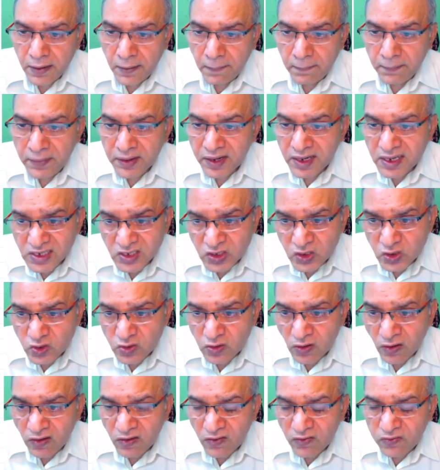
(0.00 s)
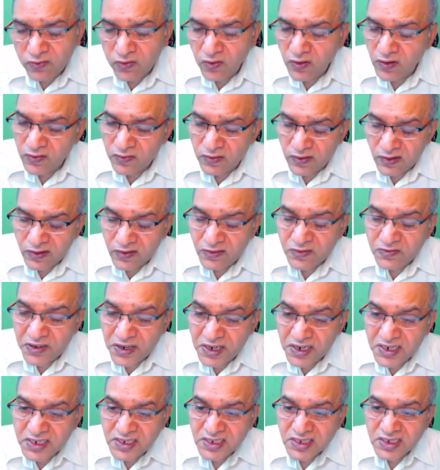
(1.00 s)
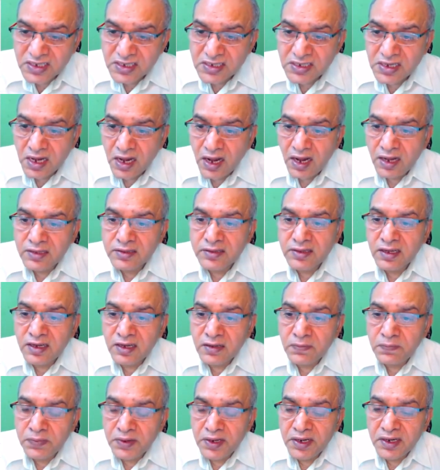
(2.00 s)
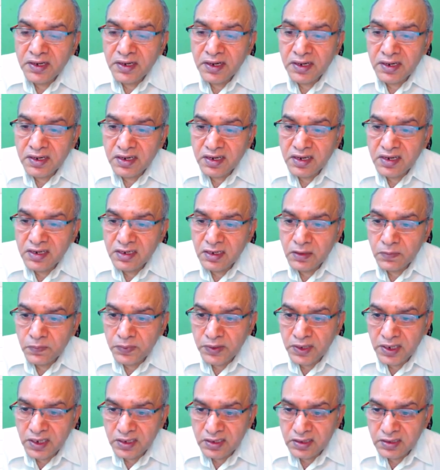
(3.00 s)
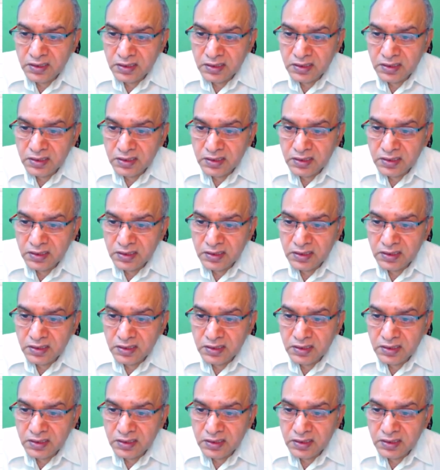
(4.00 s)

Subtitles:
We can solve for one phase and then we can interpret